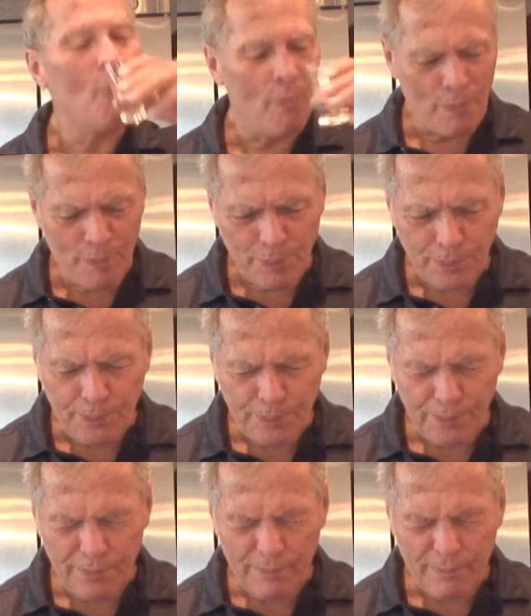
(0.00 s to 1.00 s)

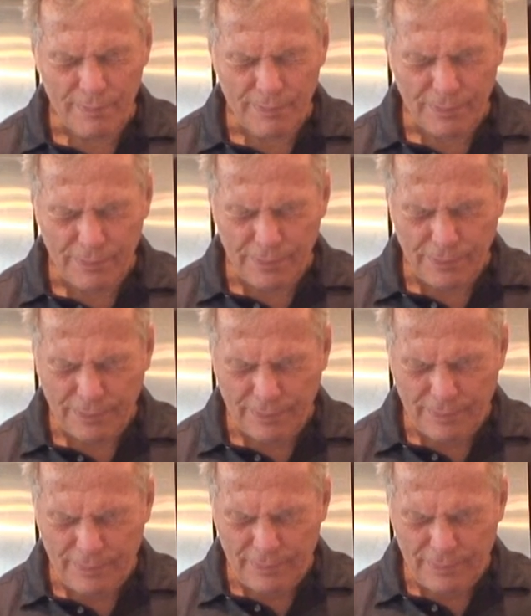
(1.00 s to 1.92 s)
No one is speaking in this clip.